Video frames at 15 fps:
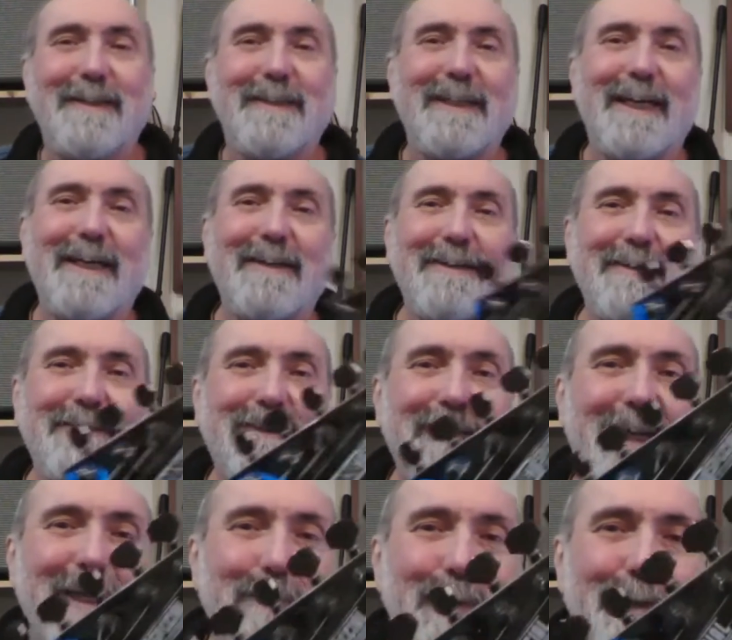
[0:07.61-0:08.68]
Now,
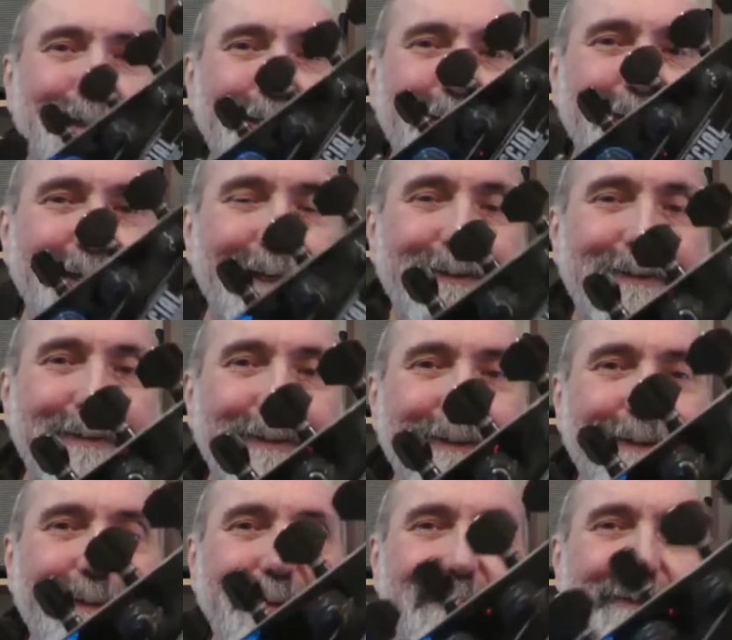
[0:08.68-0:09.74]
today we're looking at this.
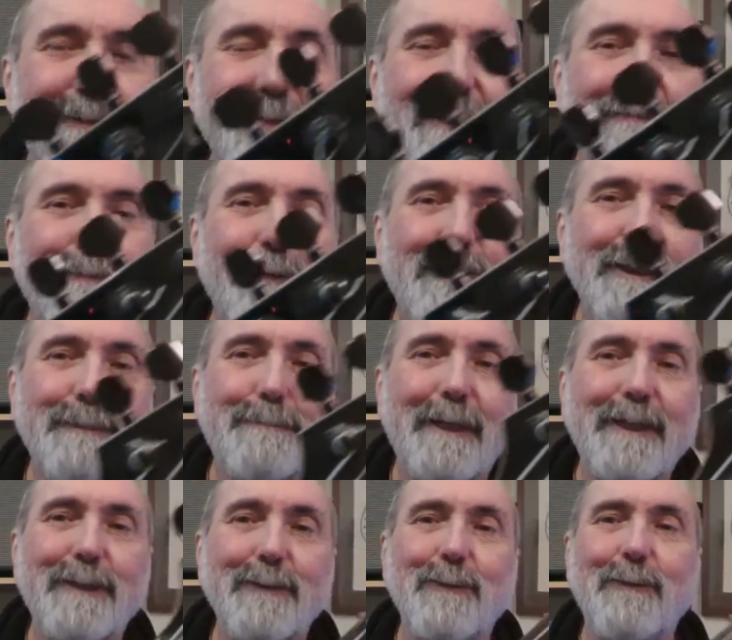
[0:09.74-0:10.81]
This is a Rocket
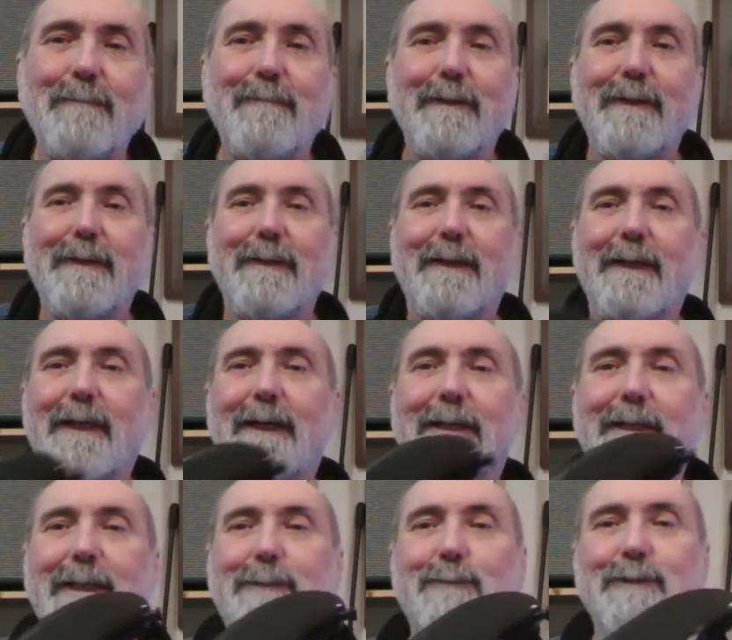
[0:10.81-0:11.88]
Special, and
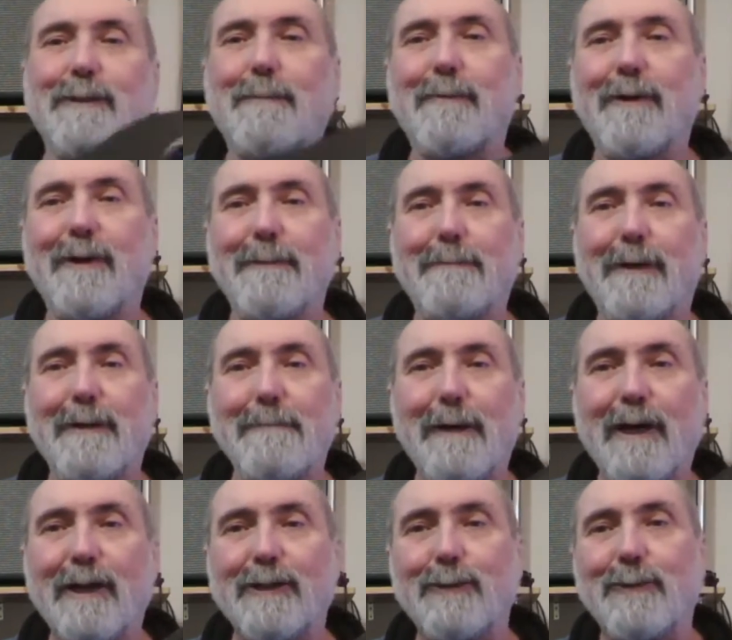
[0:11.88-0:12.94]
these were supplied by
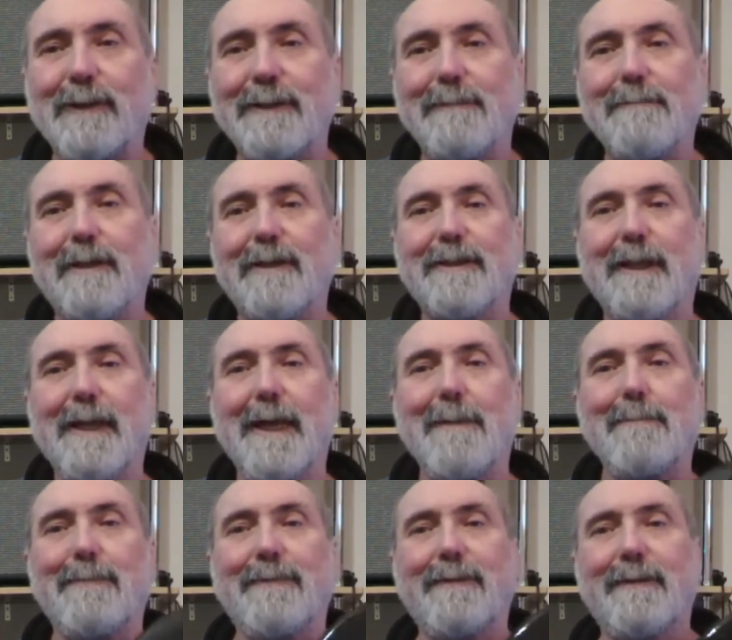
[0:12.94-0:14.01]
Marshall, as in Marshall
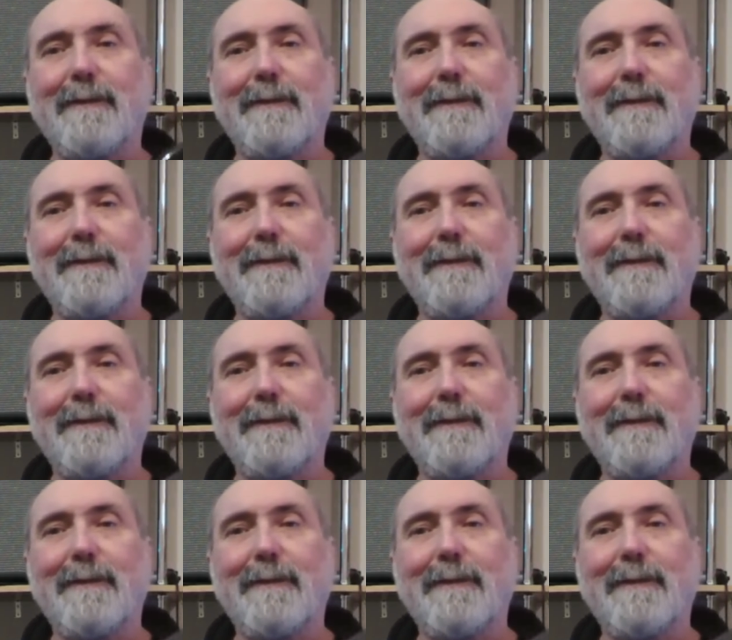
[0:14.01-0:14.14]
amps.